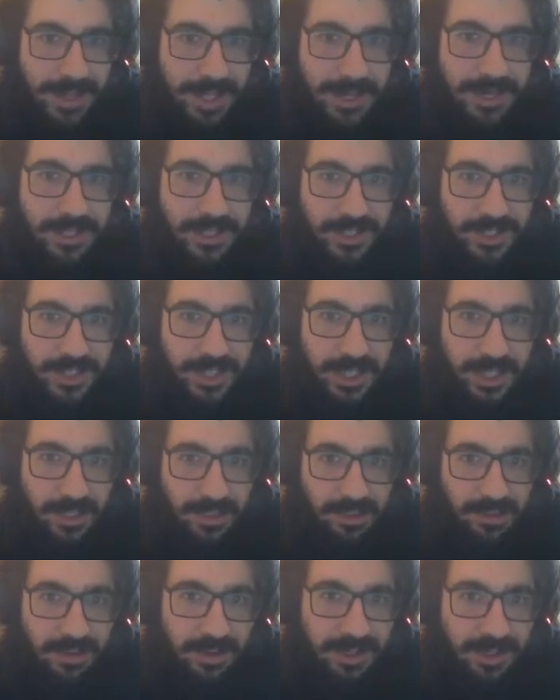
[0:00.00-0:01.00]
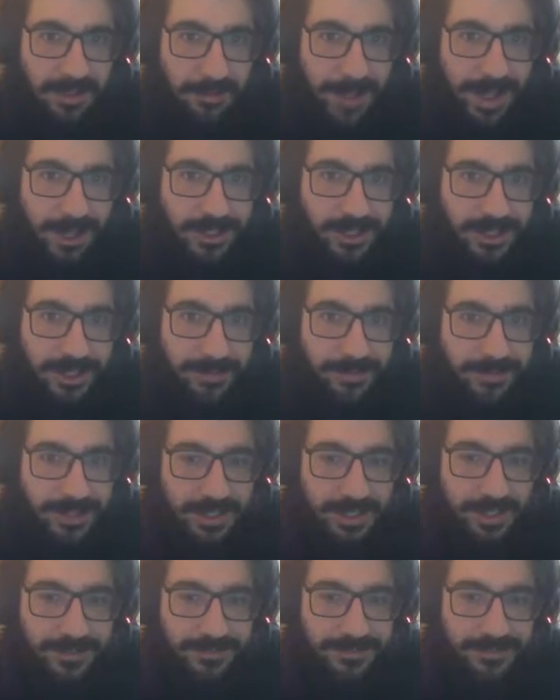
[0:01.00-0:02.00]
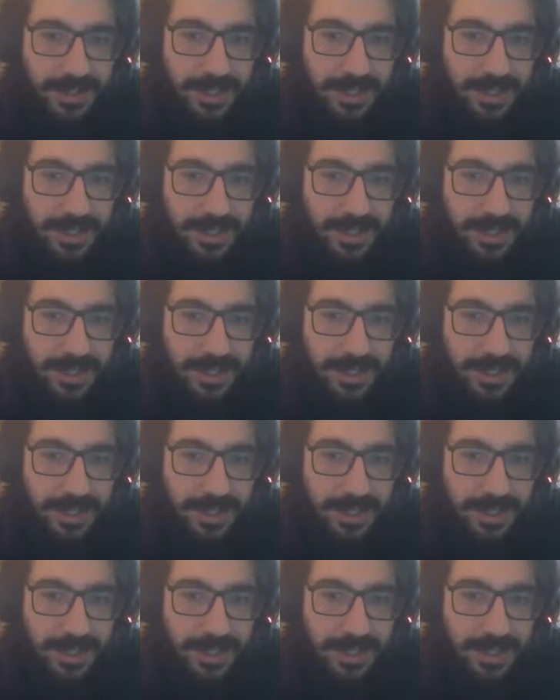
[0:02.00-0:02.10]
Then it's just like learning the matchup. So